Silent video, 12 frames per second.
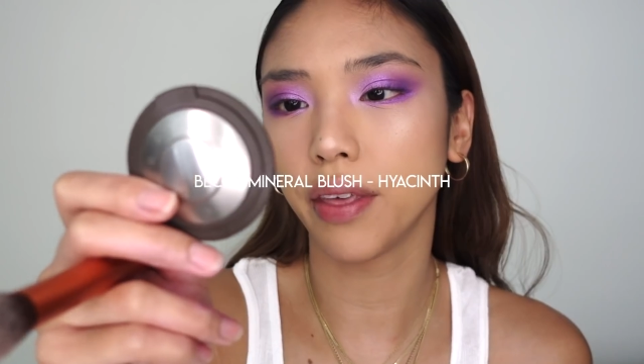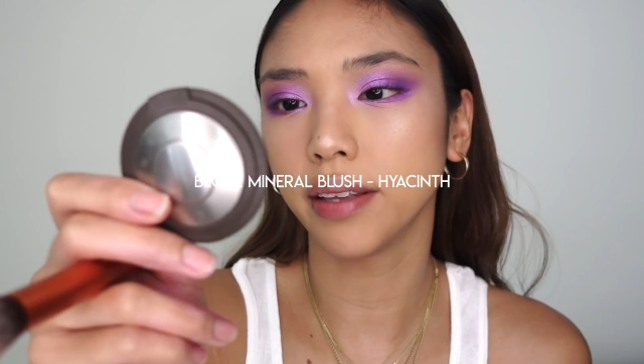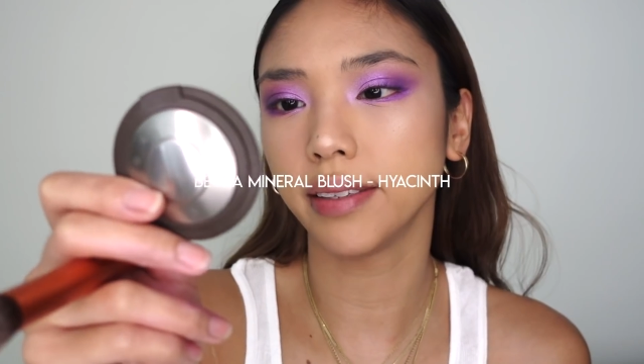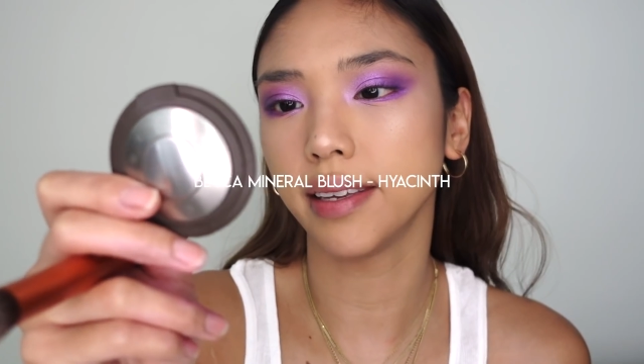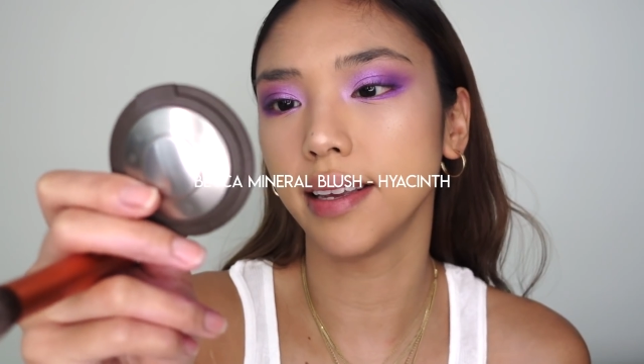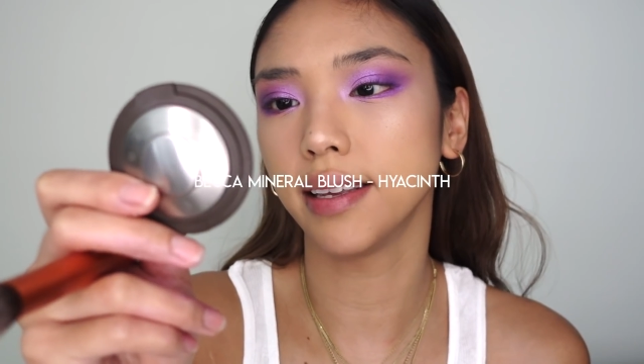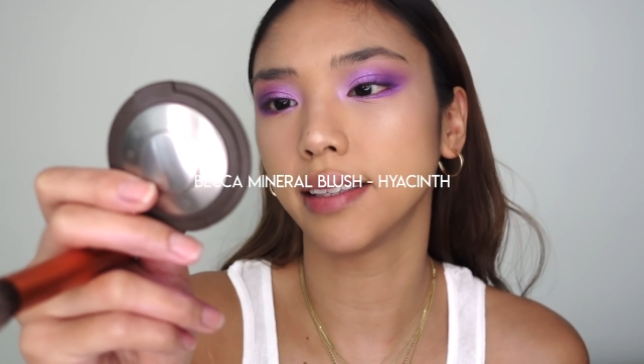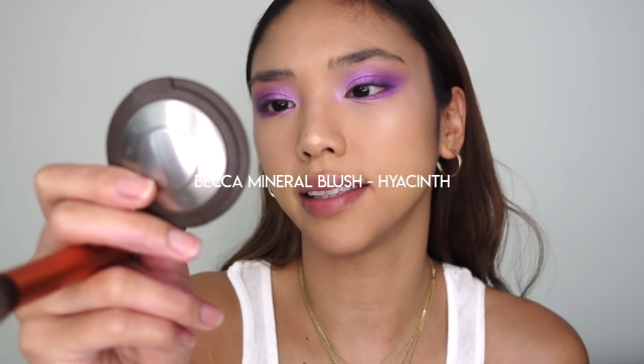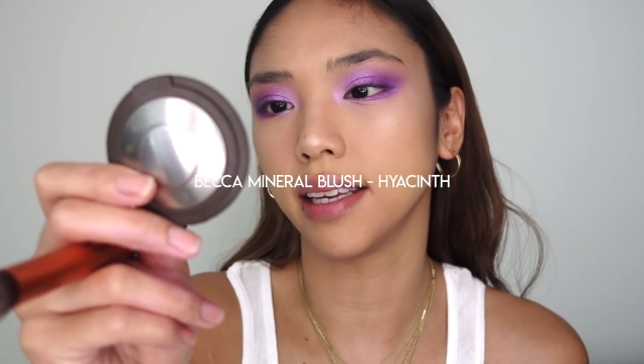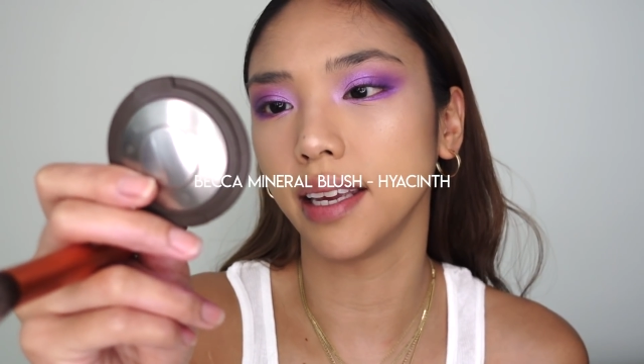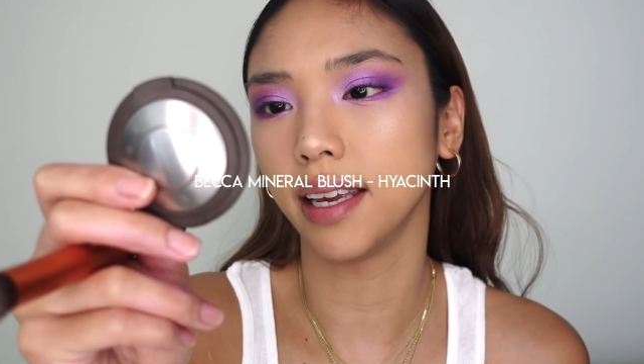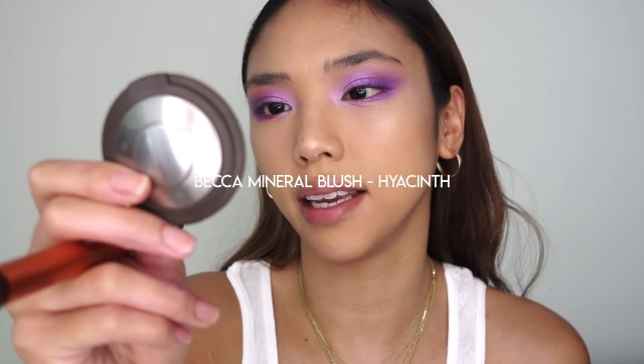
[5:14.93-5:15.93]
This is
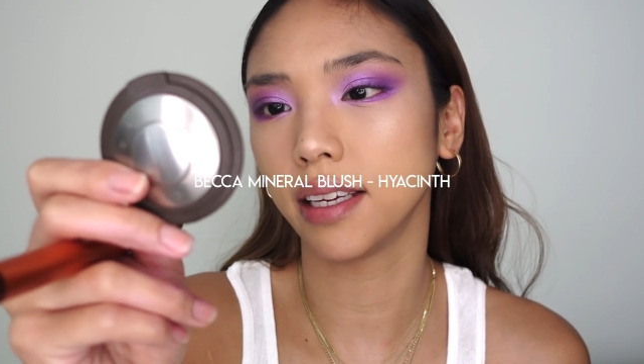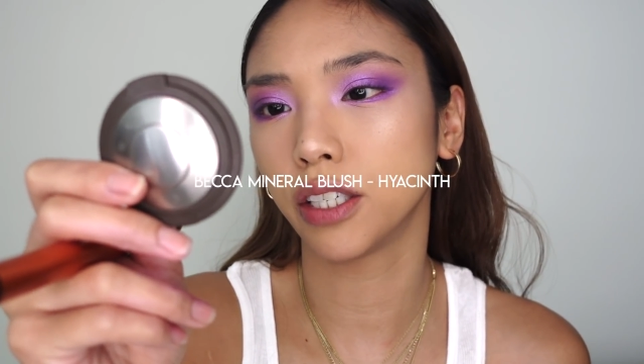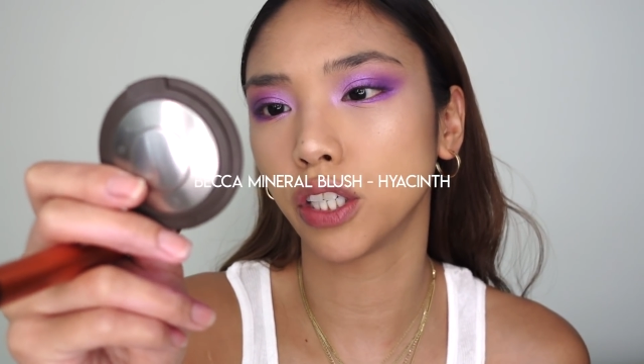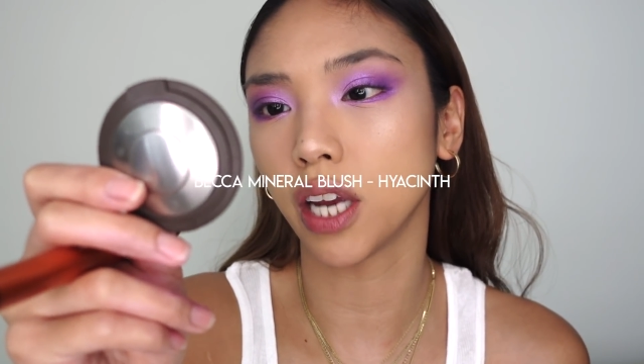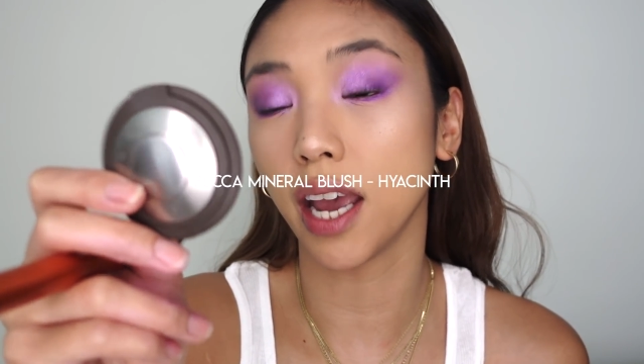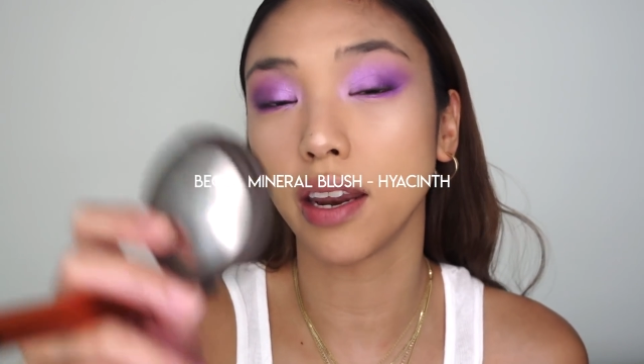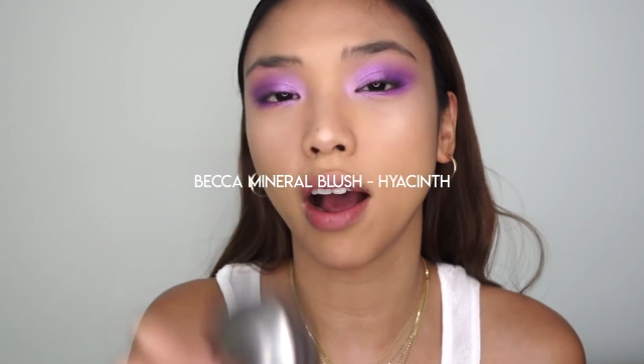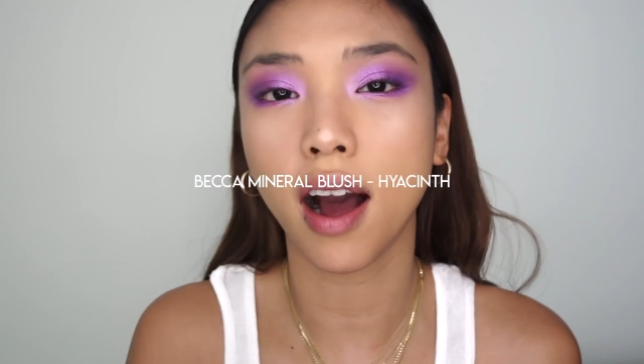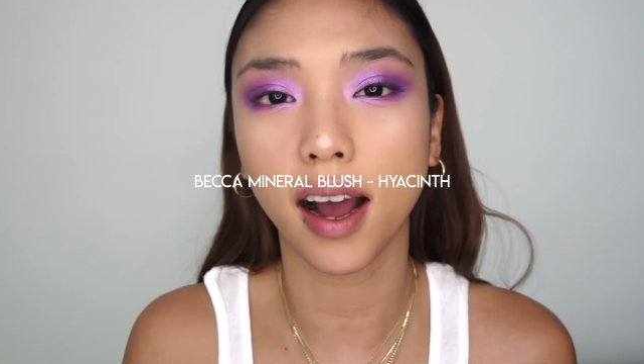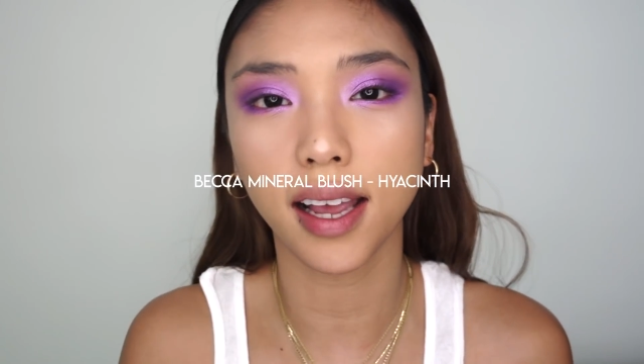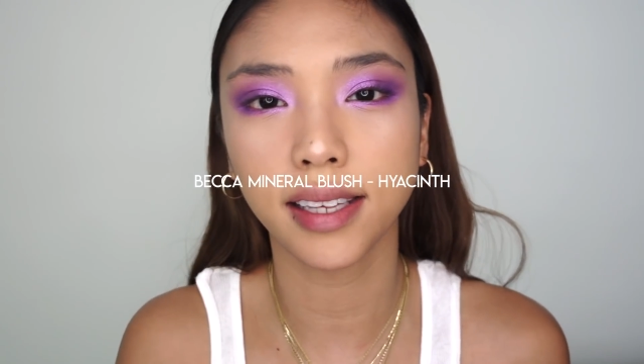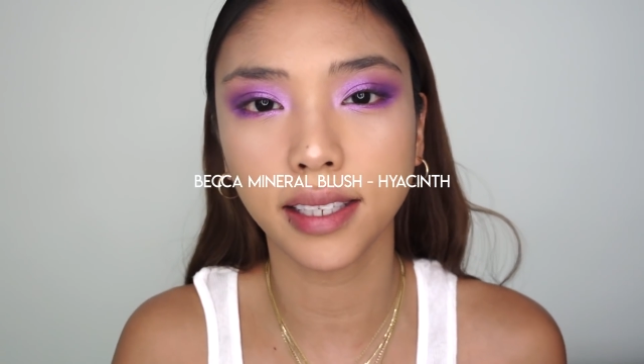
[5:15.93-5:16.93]
the shade
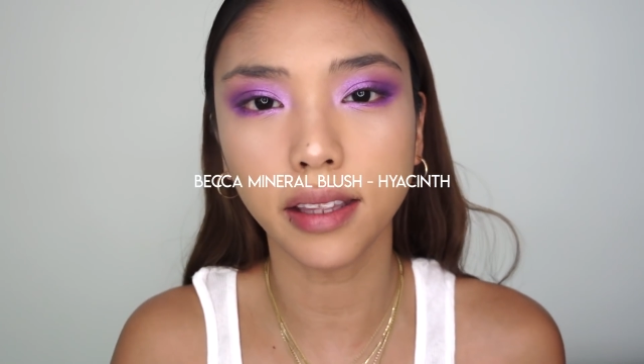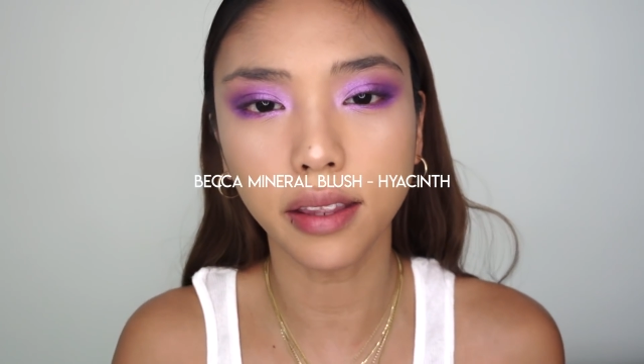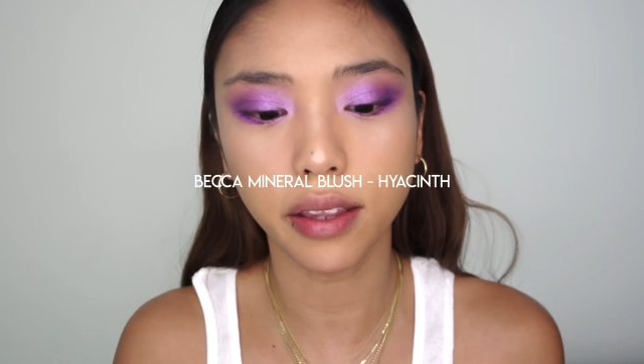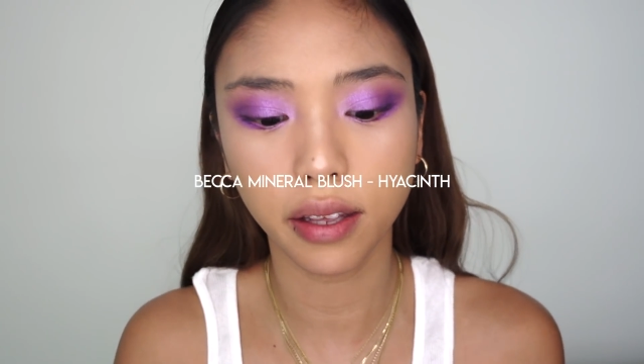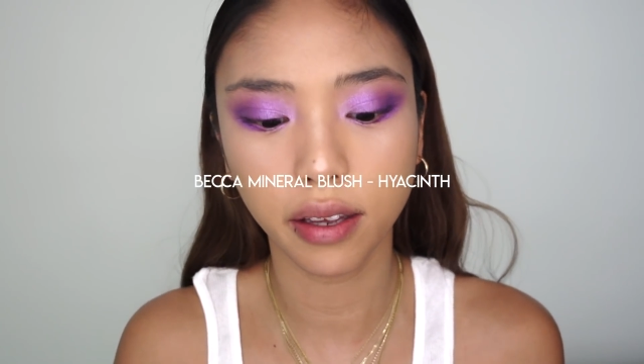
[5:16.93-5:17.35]
Hyacinth,